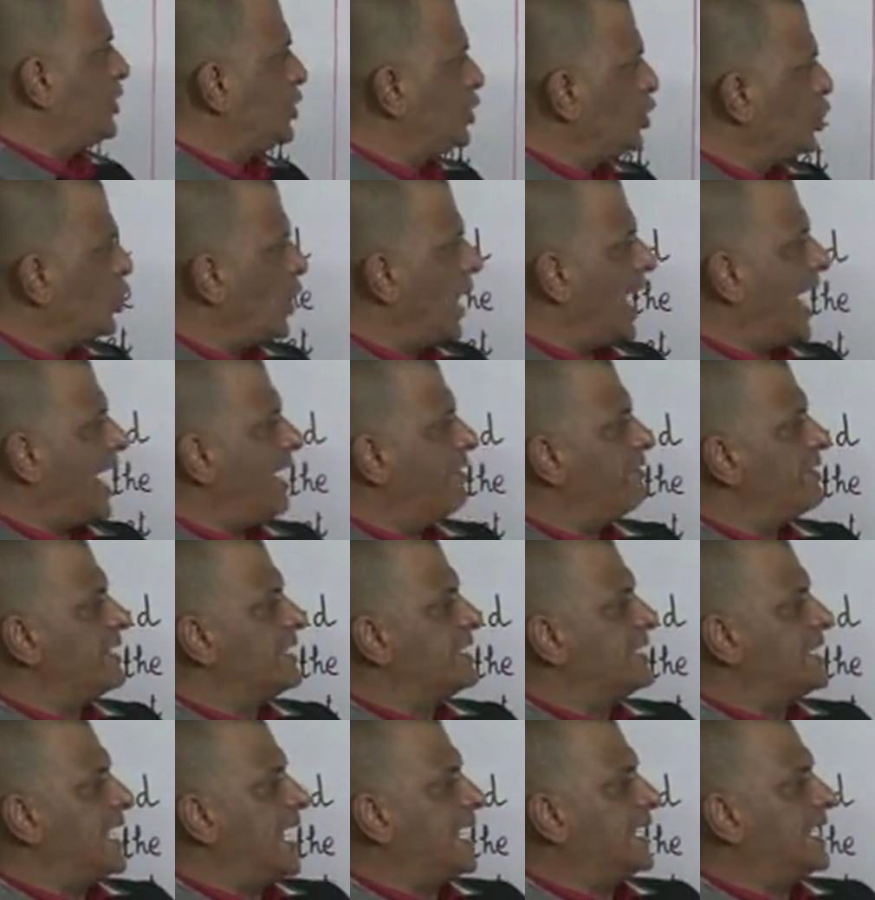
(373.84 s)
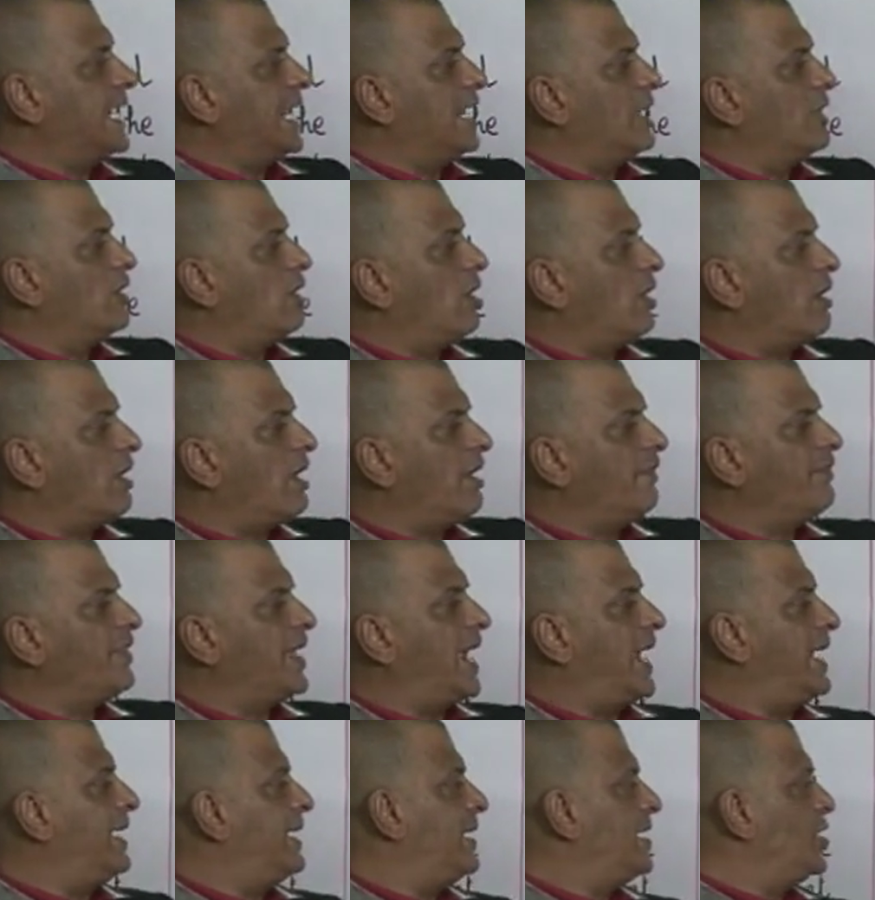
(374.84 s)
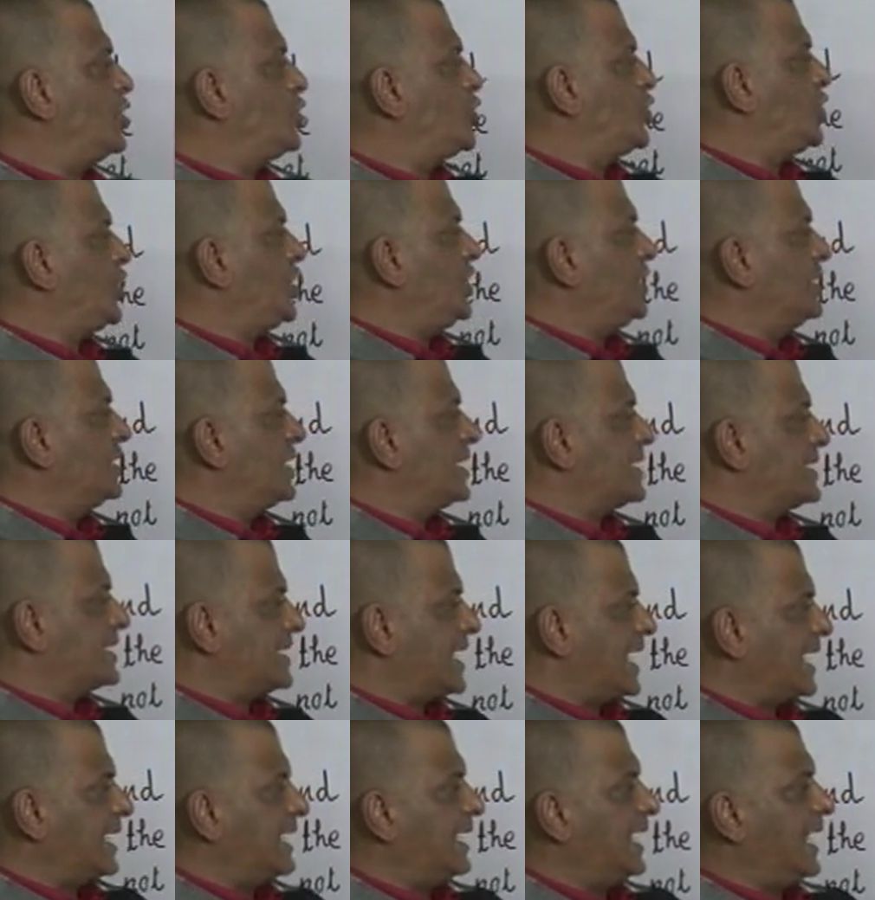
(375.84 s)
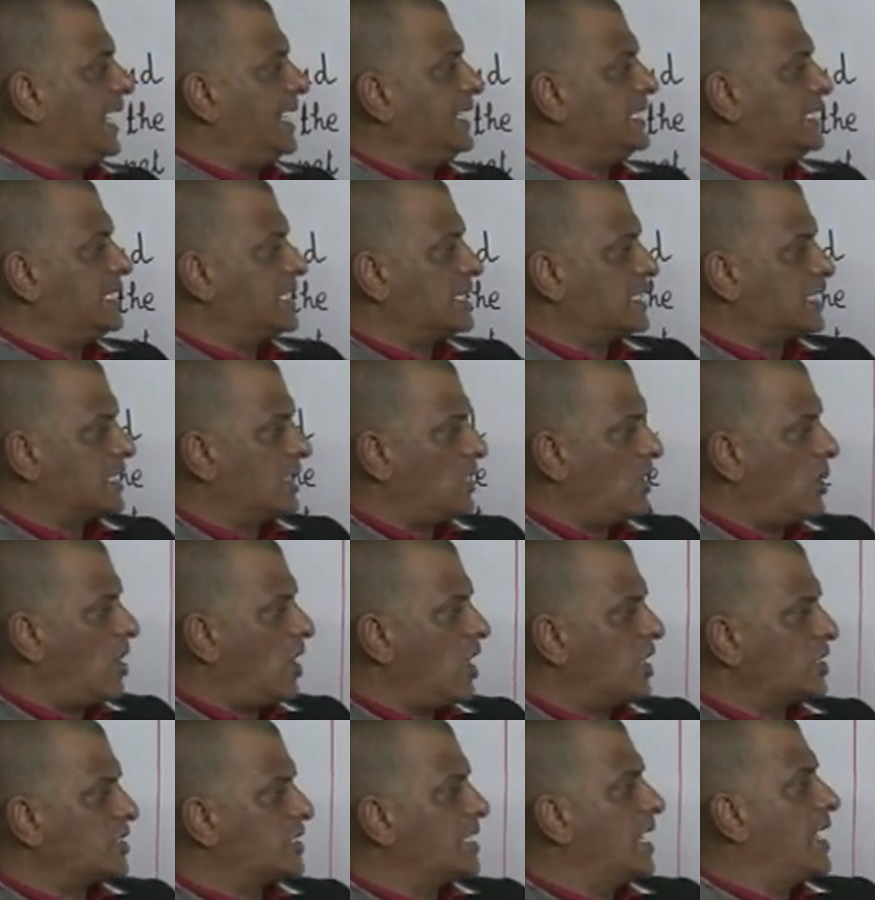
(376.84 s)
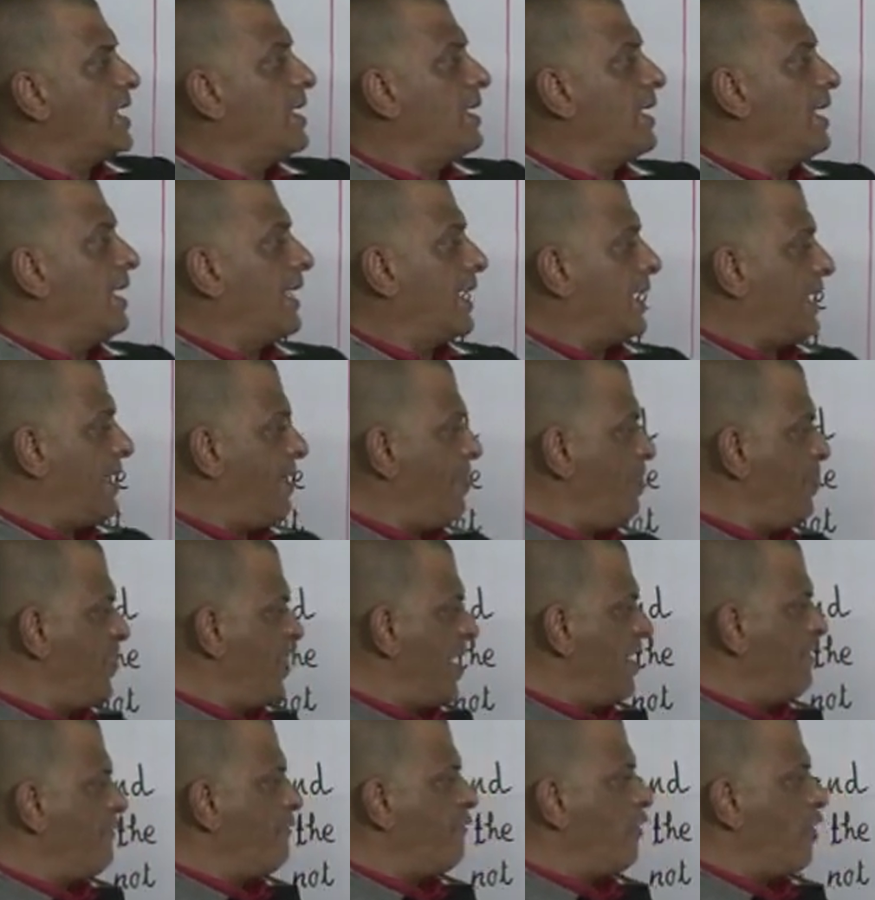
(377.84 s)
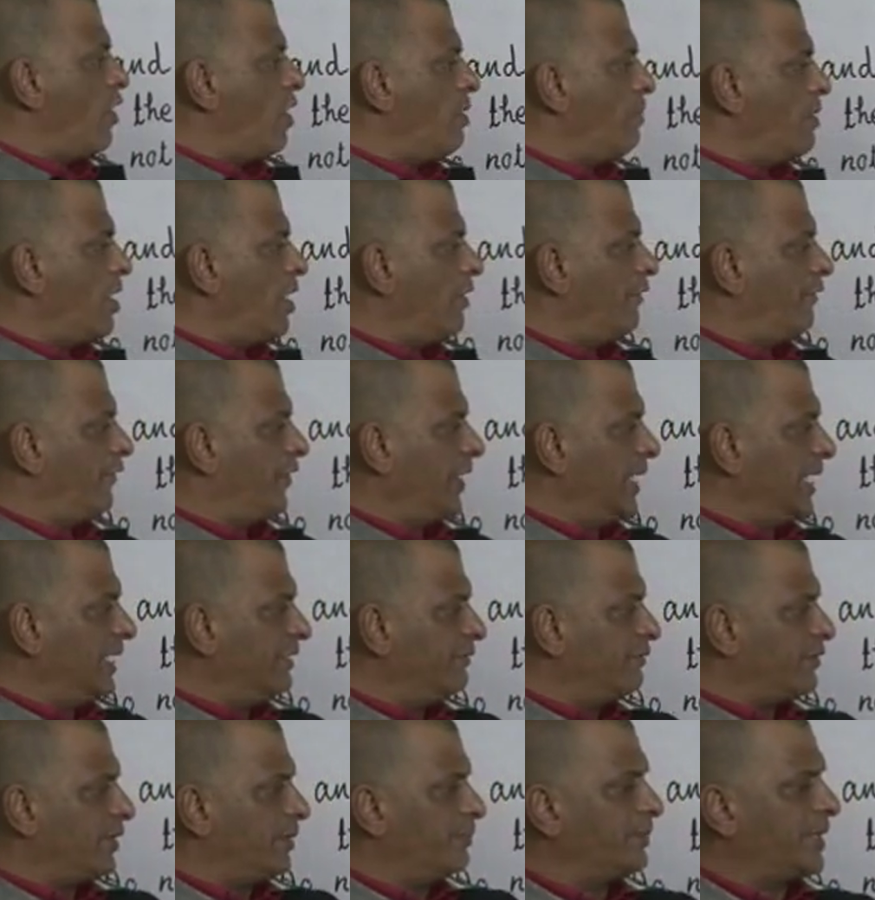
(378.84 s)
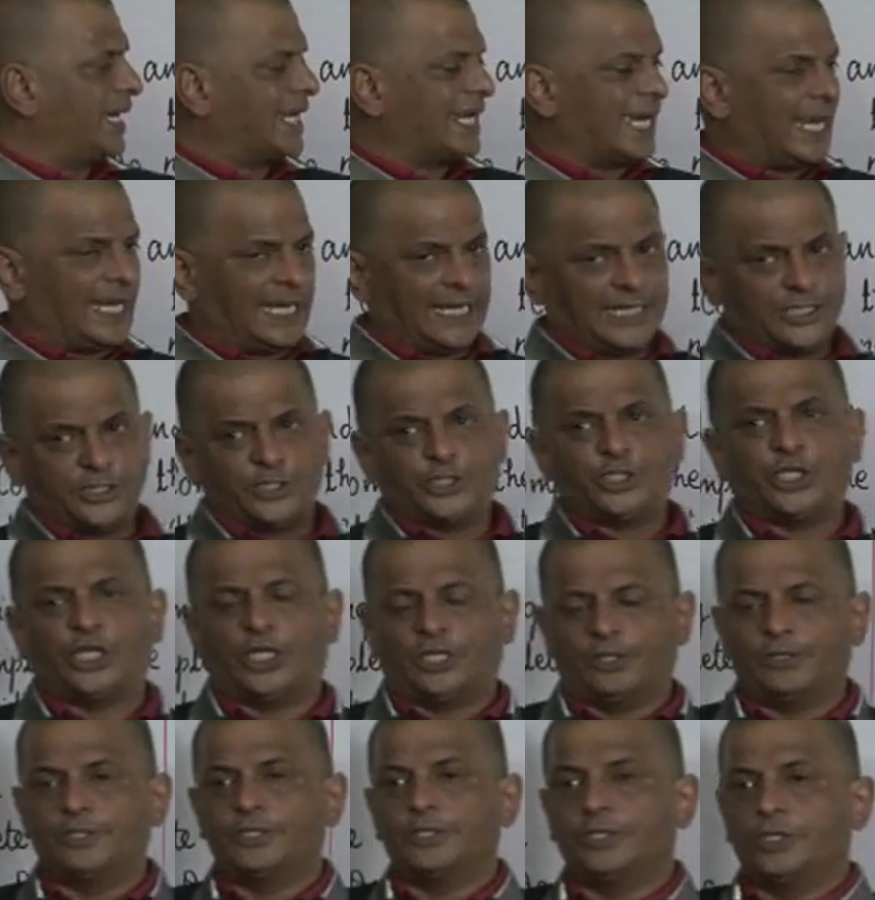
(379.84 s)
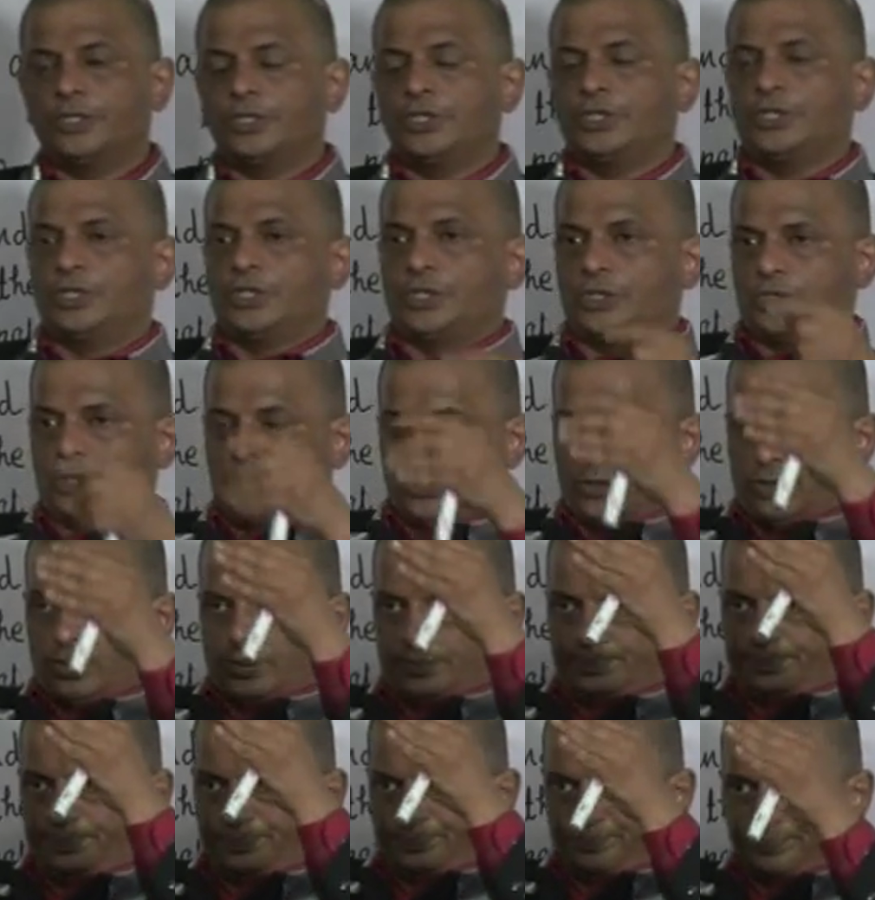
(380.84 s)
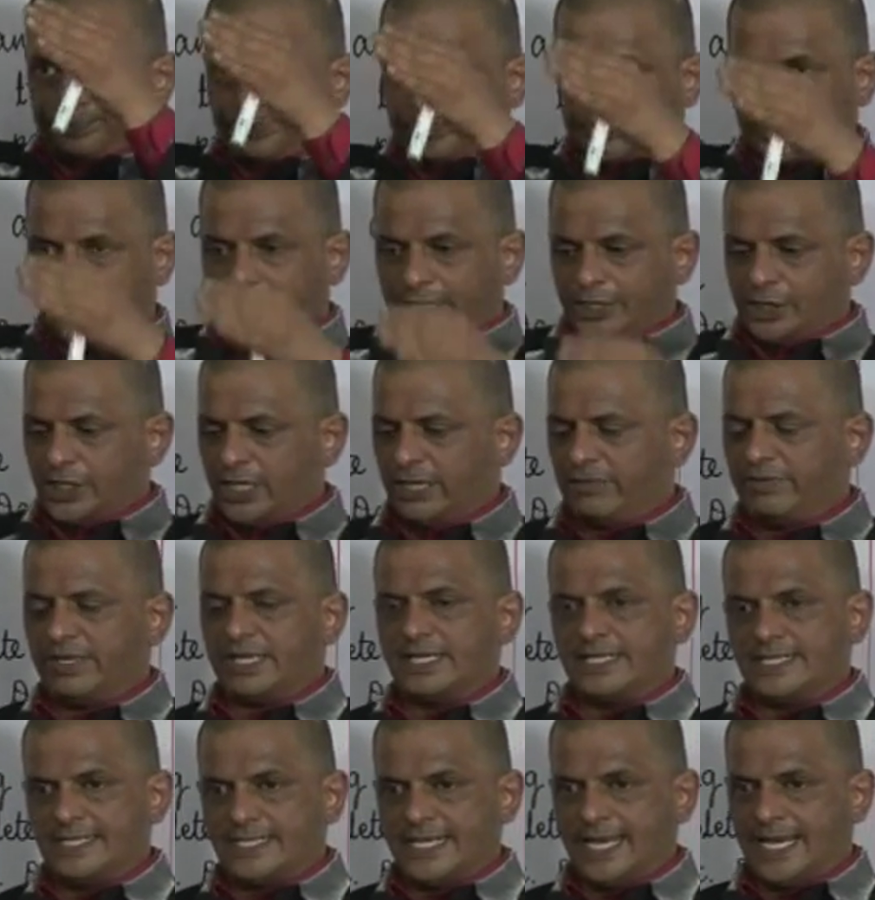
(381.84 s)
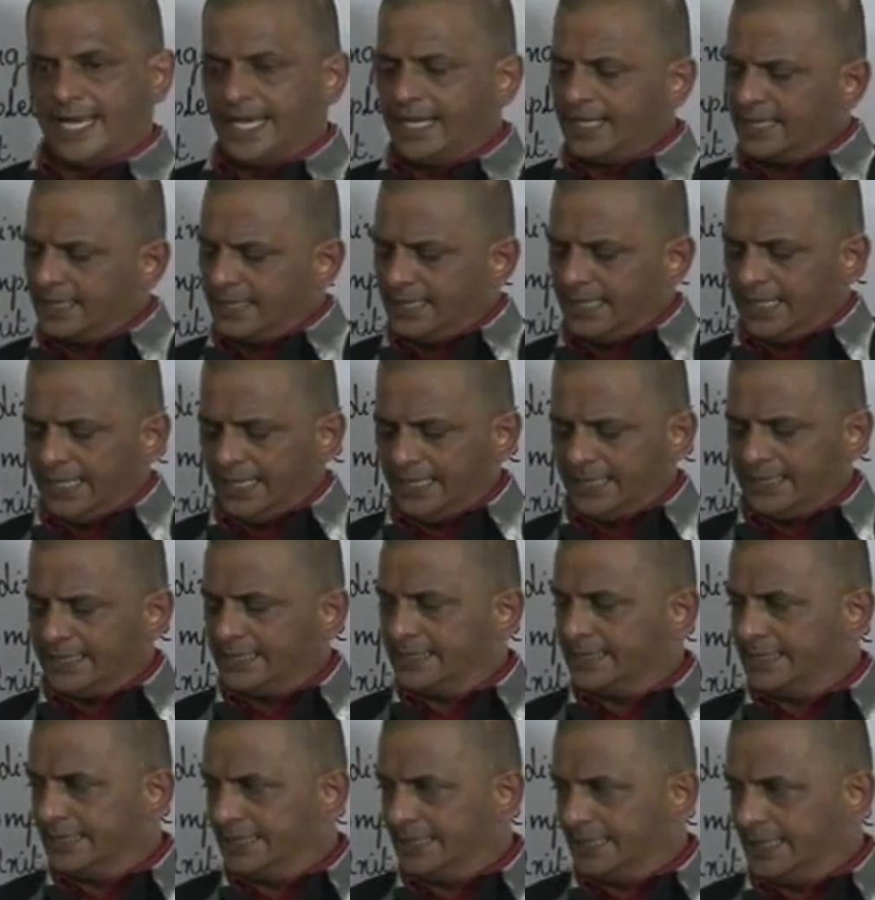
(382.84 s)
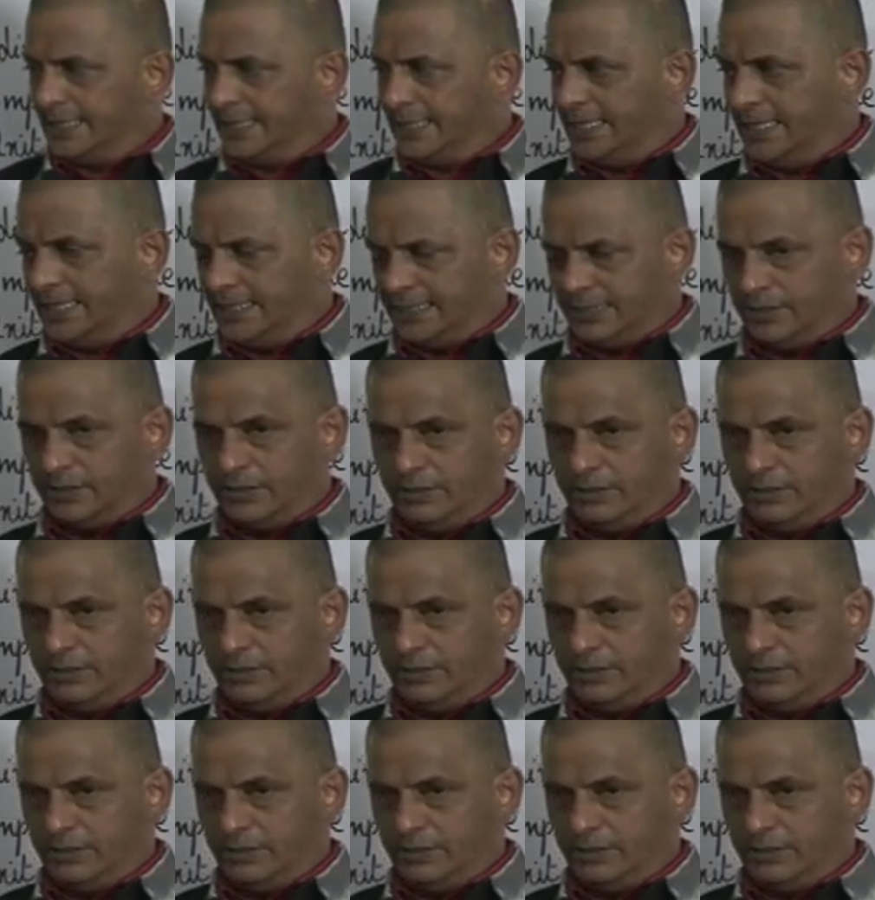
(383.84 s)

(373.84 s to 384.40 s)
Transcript: do have is that a lot of the energy in the sunlight is lost in the form of heat from the collector. So, a tower is there, electricity heat